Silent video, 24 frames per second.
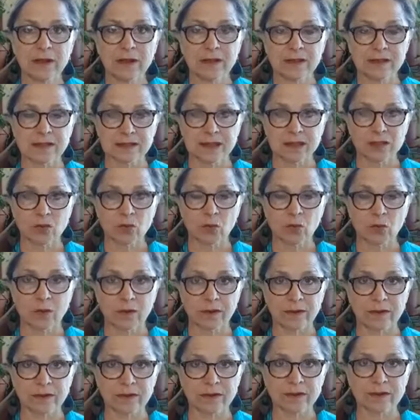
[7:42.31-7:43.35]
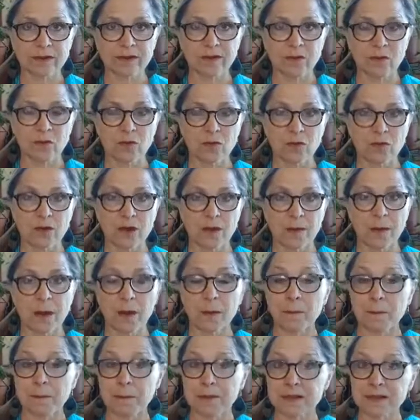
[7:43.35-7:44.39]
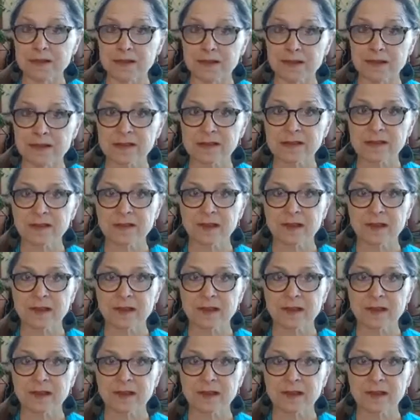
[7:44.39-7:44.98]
essential oils or about business